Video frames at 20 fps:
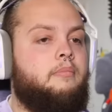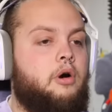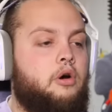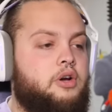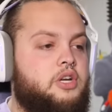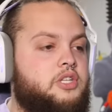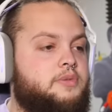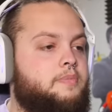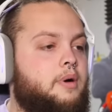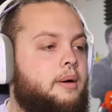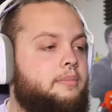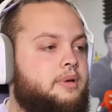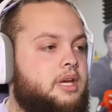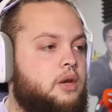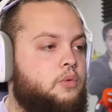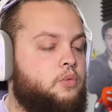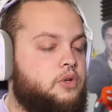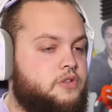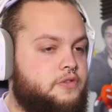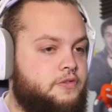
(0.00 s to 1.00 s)
Marcus
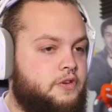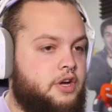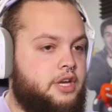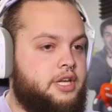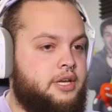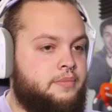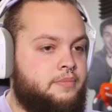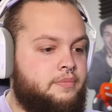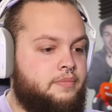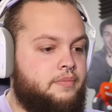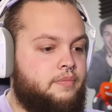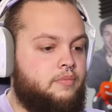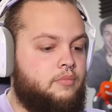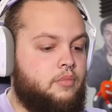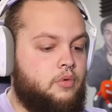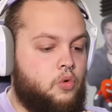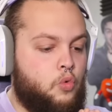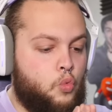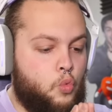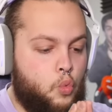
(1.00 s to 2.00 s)
Pumpkin was funny
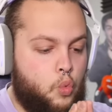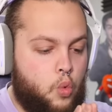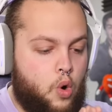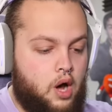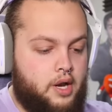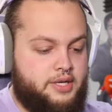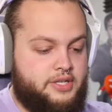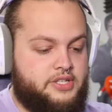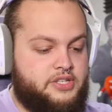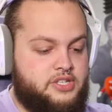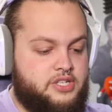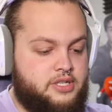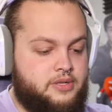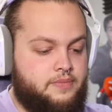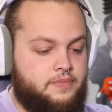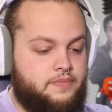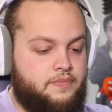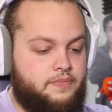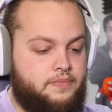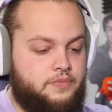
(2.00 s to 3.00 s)
once.
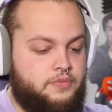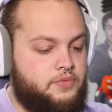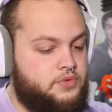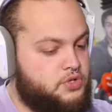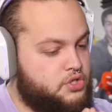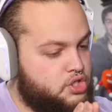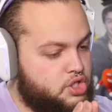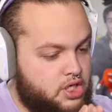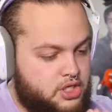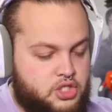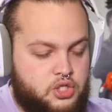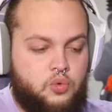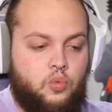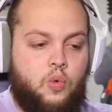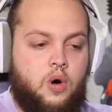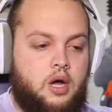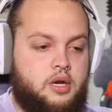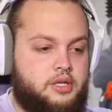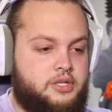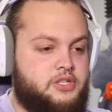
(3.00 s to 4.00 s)
Just
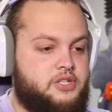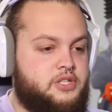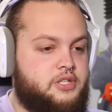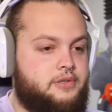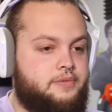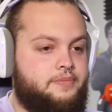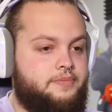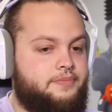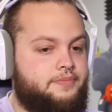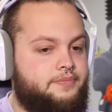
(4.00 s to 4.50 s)
once.